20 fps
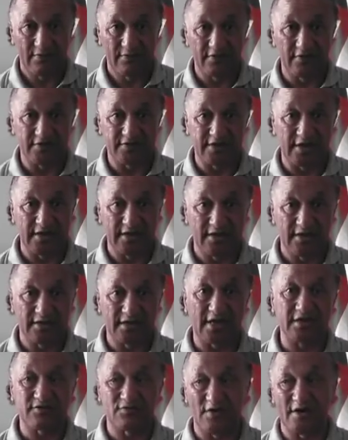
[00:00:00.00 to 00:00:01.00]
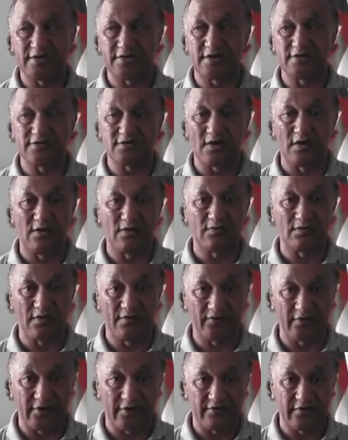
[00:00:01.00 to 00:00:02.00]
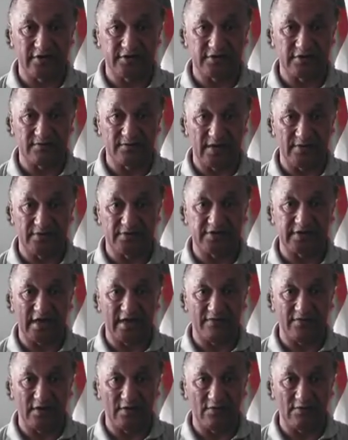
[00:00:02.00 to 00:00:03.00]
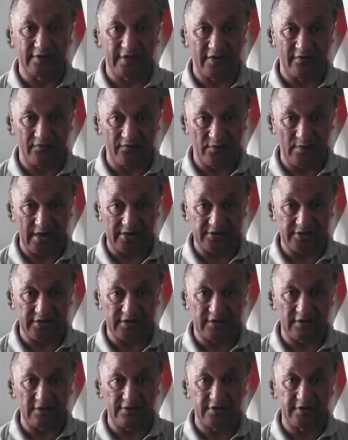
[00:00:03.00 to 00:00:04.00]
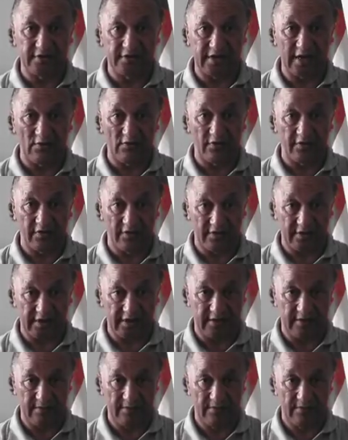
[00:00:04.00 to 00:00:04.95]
You see, that's why those old Confederation members gave me all the information, including Te Waihoki